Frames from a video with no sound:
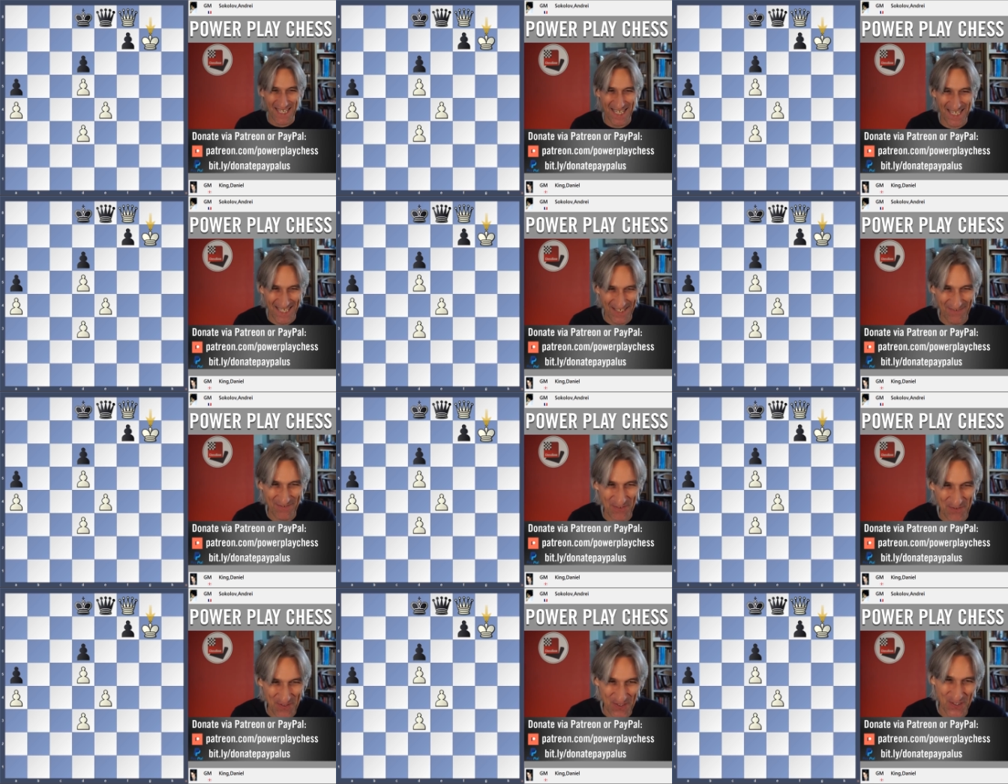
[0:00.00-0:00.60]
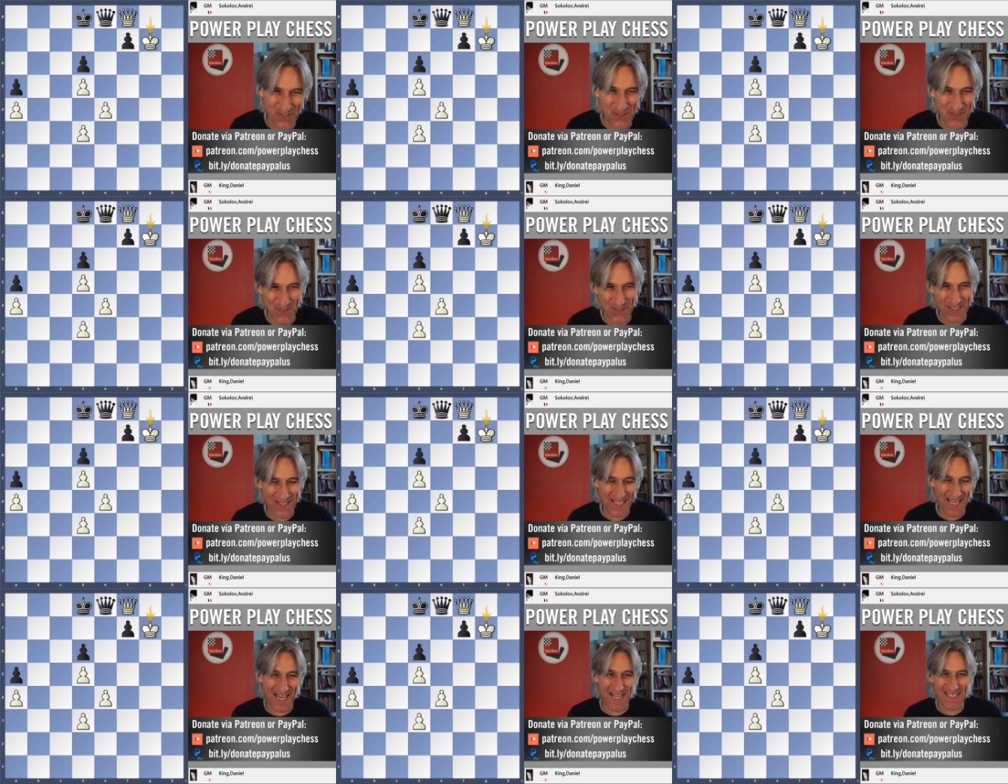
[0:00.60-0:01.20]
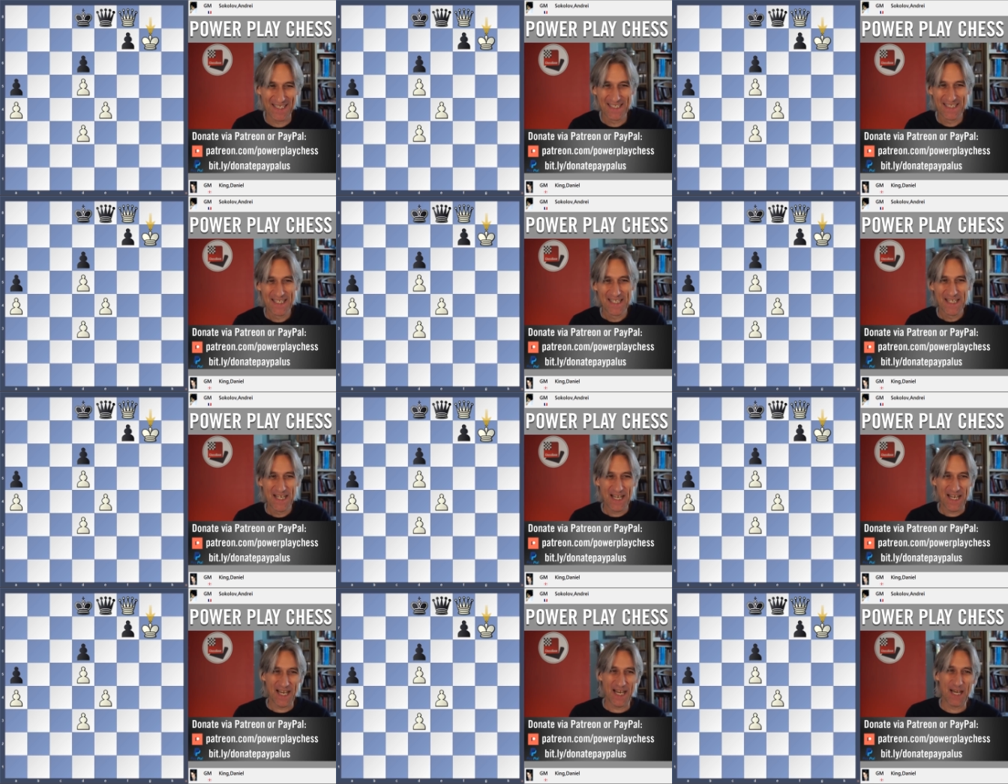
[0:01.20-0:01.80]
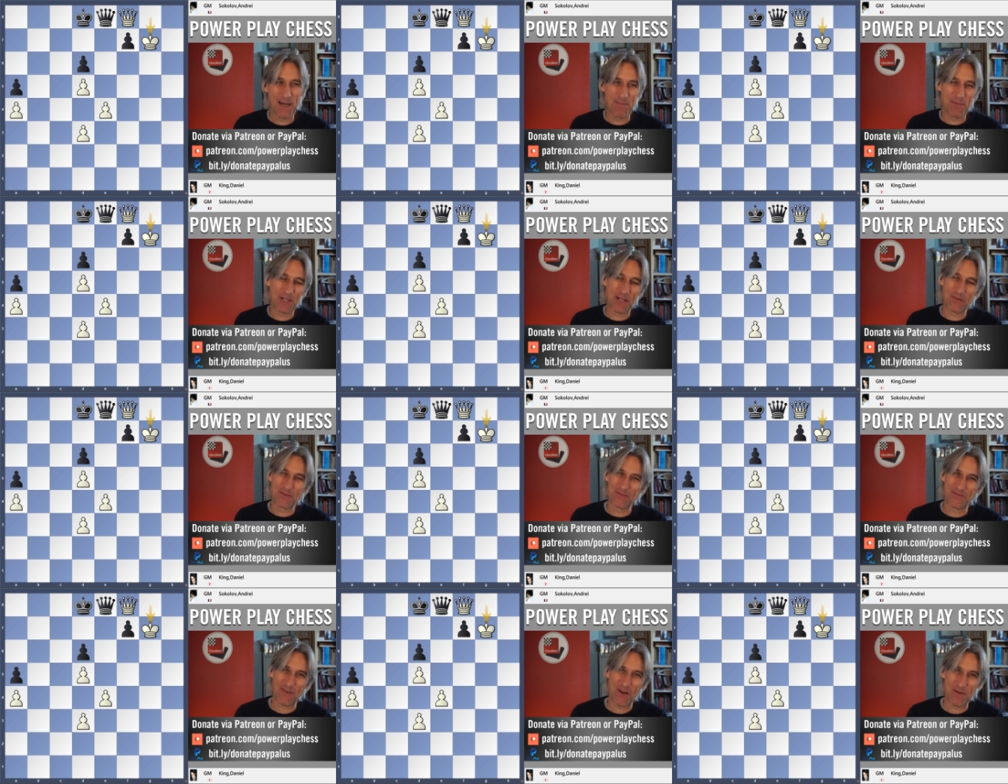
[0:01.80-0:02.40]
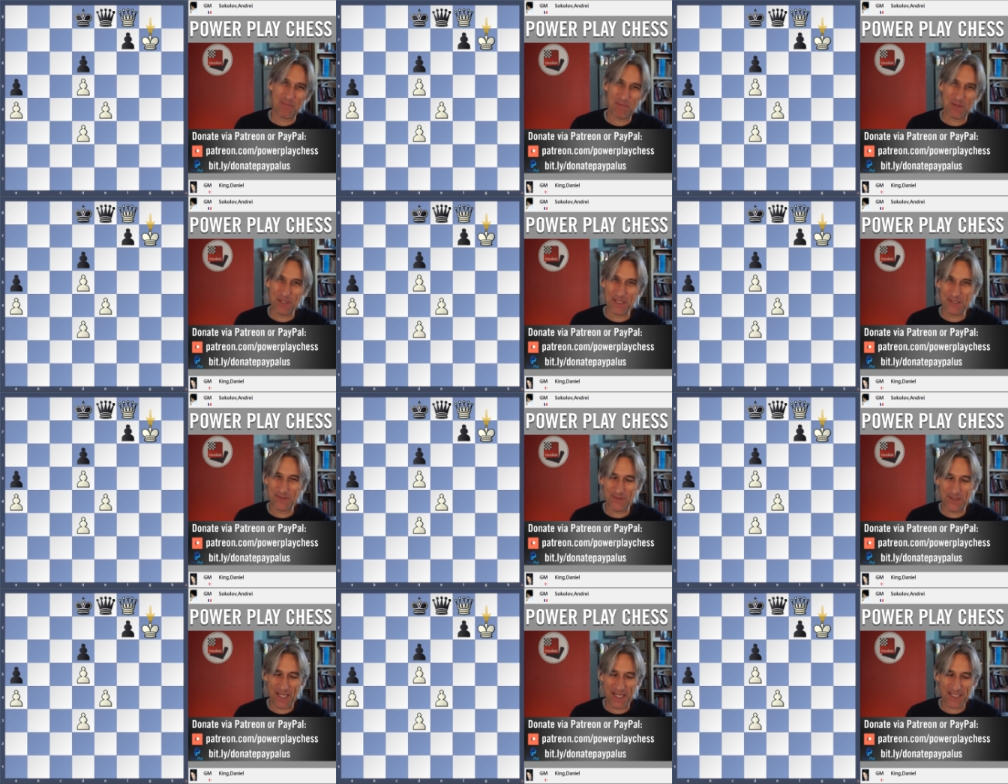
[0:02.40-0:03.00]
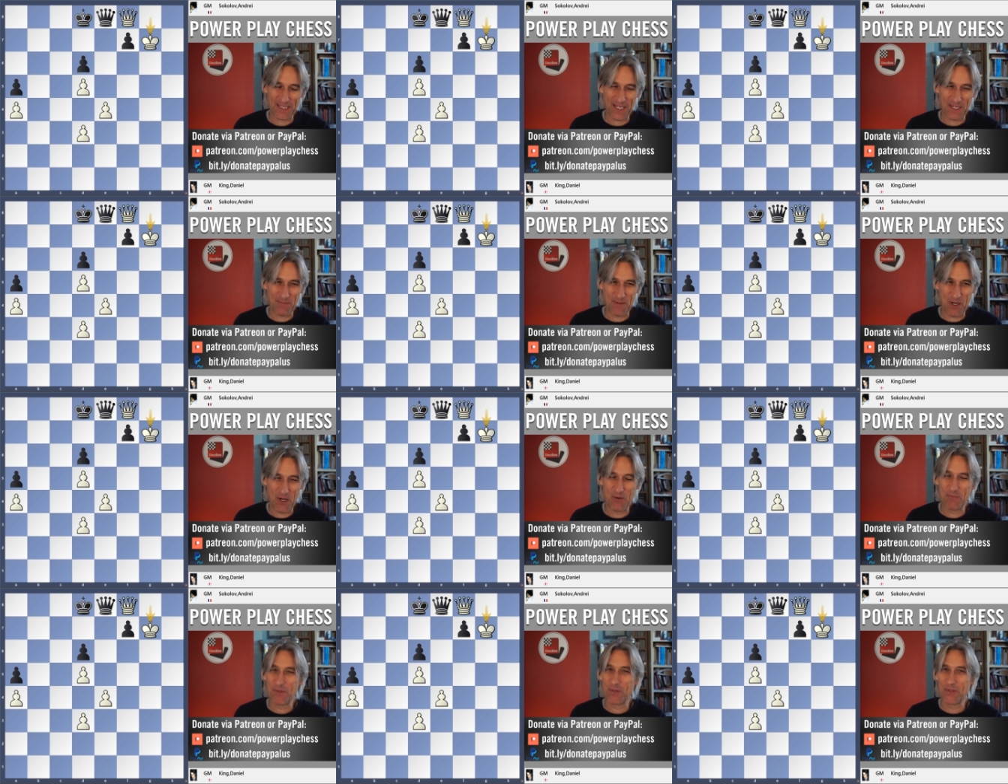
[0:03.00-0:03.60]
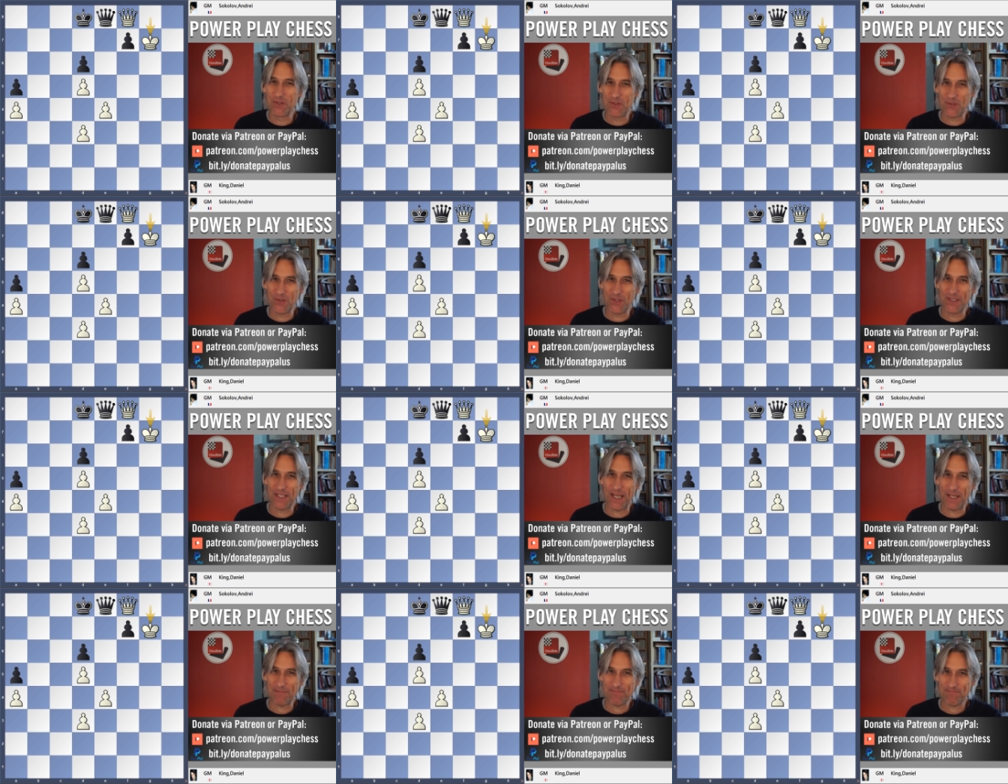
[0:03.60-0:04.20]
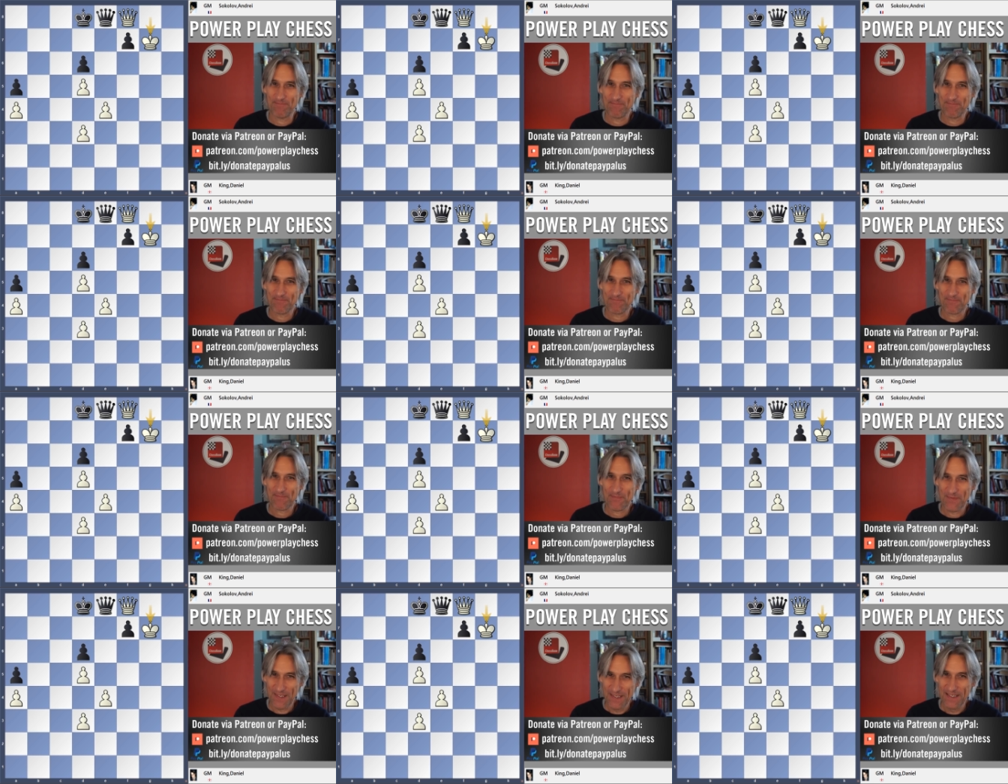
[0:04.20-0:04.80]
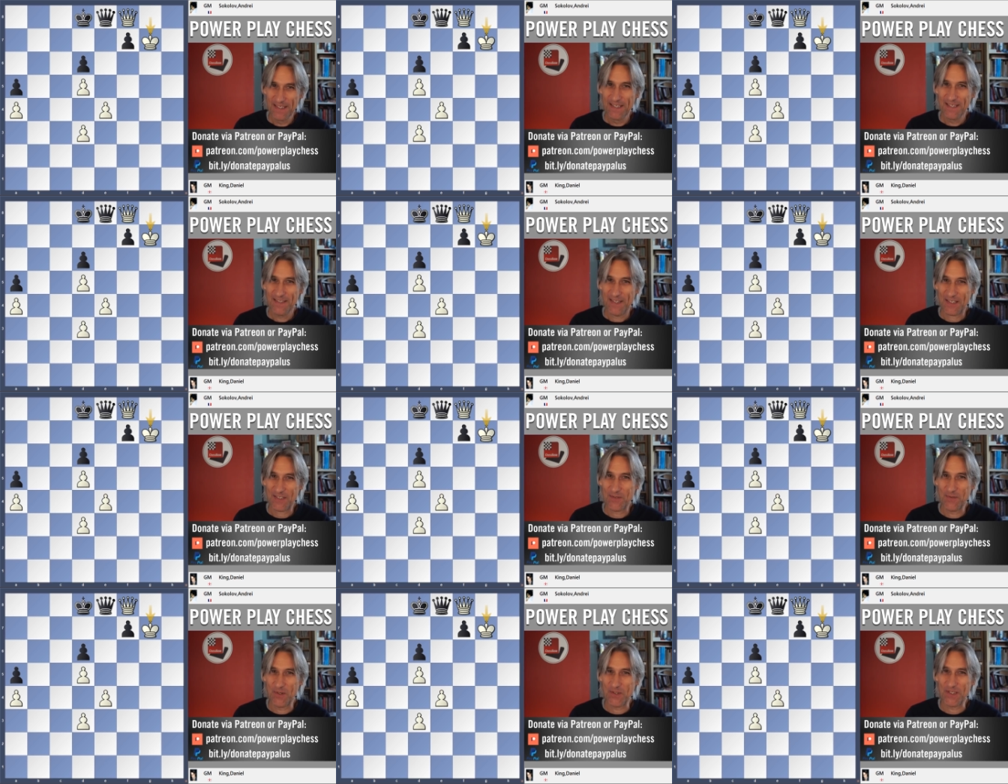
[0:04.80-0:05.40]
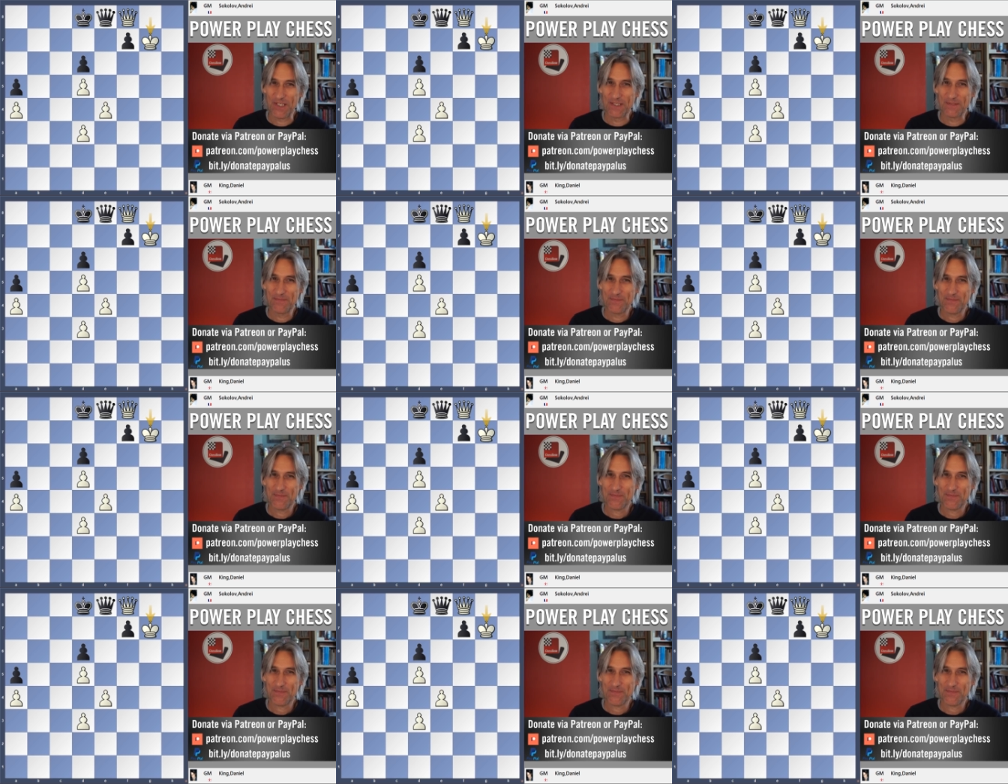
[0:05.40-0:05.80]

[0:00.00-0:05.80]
if you want to call it that. Uh, but I was very pleased with that game. I hope you enjoyed that. Thanks for watching.